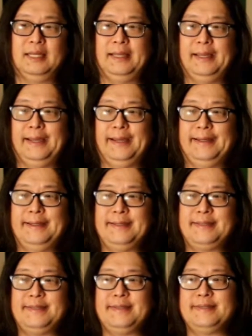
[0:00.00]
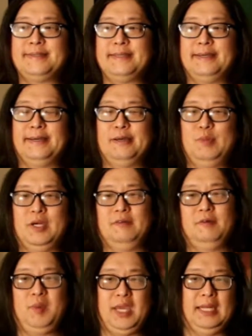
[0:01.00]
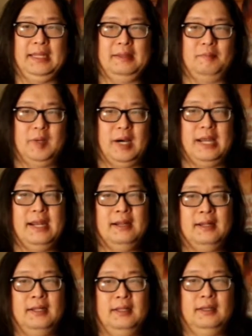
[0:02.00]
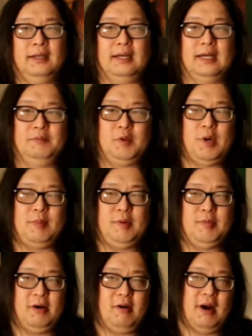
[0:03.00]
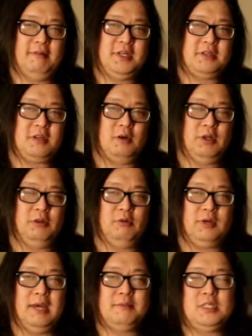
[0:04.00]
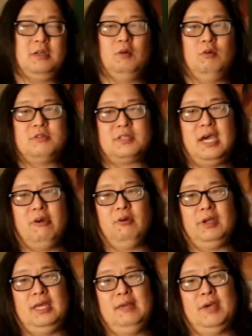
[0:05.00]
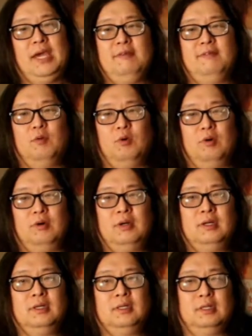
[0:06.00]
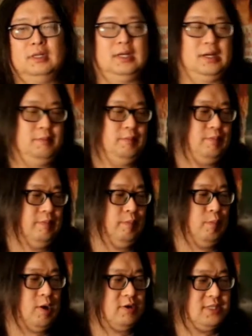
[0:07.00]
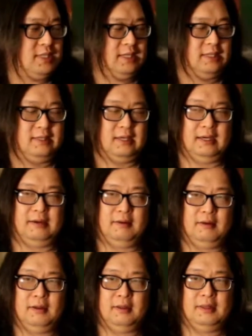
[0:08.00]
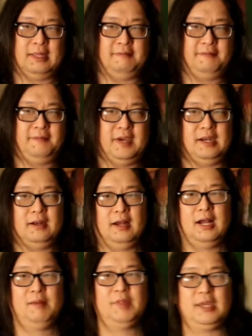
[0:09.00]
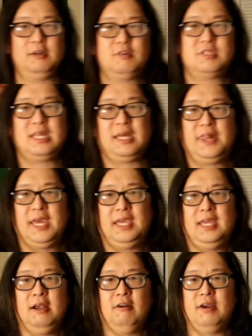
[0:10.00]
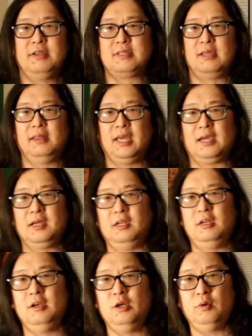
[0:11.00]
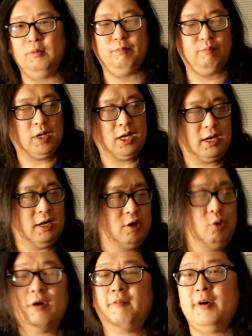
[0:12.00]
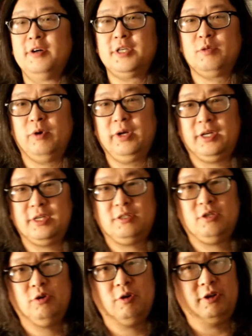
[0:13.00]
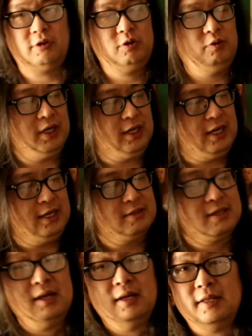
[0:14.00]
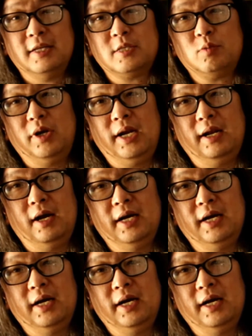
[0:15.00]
and it's just a bit of a pain in the butt. you might be better off just going through Gibson or scouring eBay for parts that that fit. The interesting thing here is, unlike newer versions where you could just turn the tuning keys, this one